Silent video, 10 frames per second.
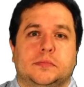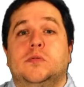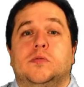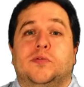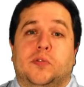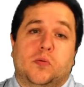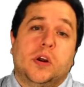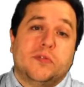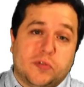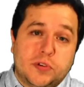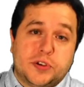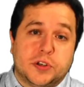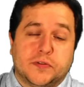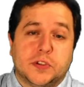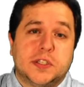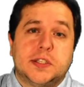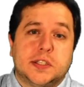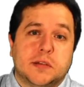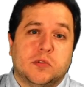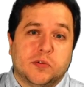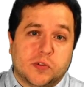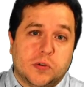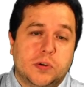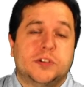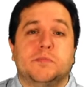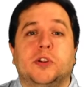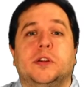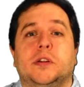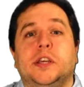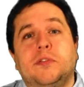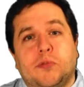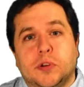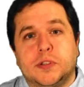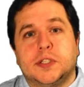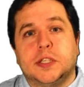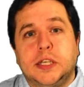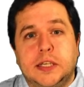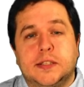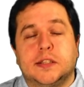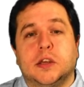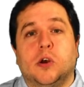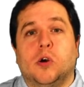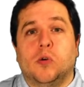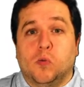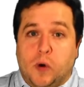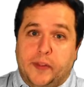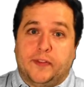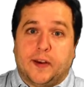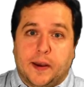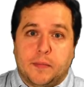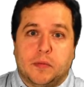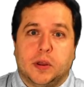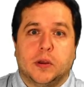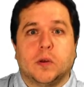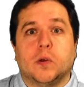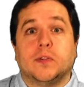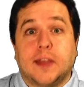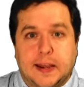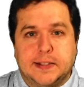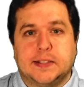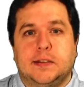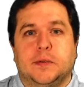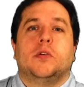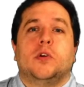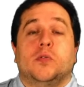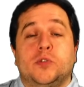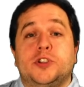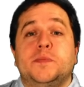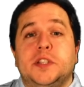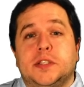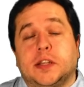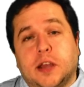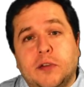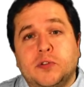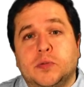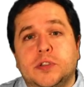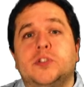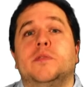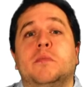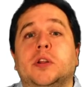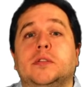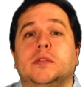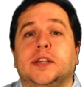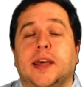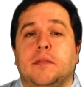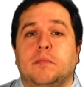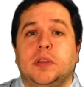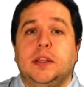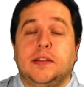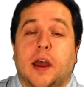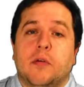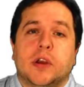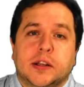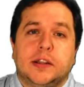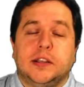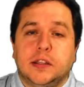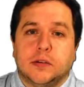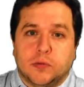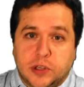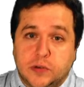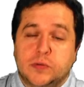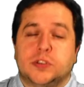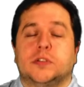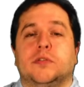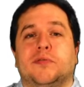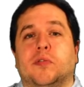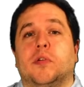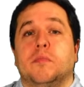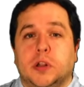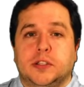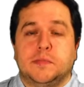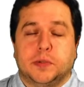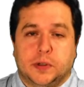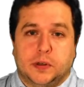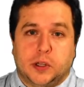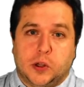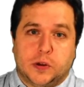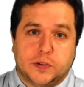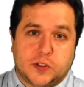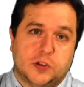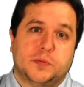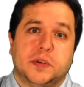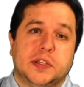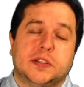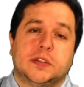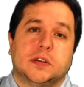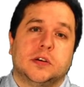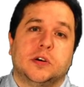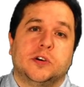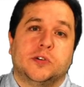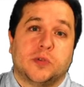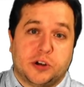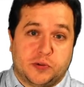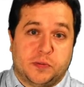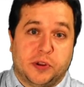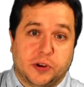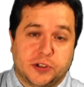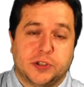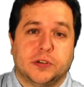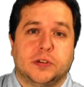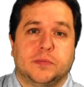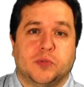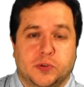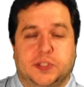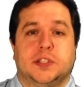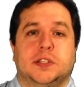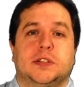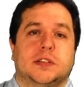For one version of the system, of course, model inference is a one-time task, which means that afterwards the model can be directly reused for multiple search-based crash reproduction processes.